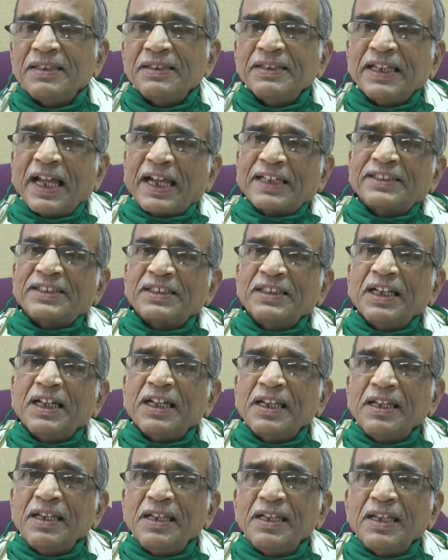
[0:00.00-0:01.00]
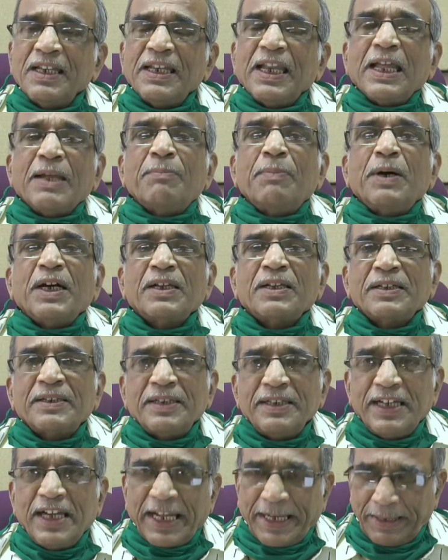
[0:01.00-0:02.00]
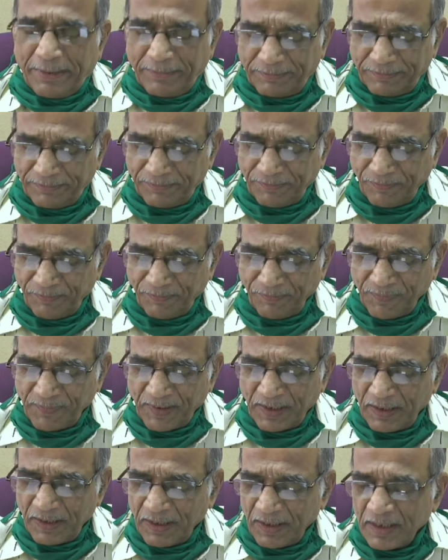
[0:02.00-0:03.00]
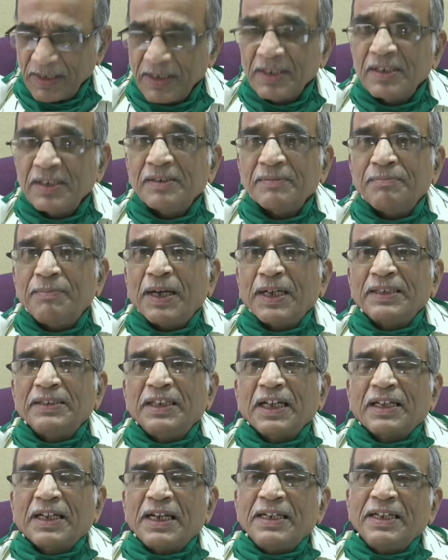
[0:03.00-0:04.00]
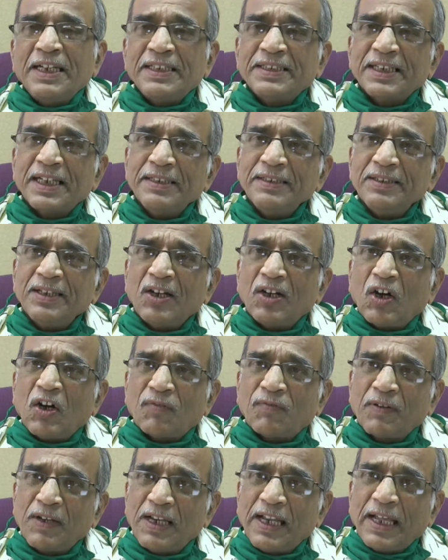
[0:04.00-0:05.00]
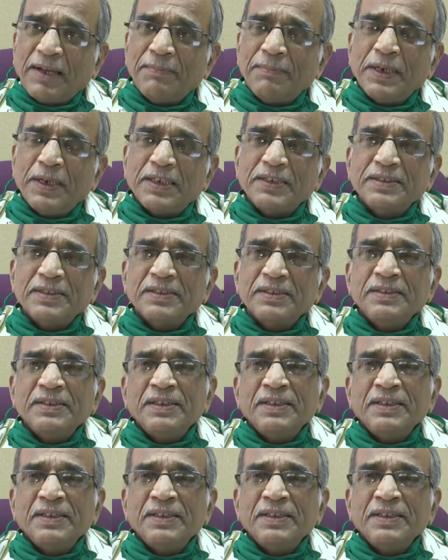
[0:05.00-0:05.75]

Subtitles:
National Labor Day. But the condition of laborers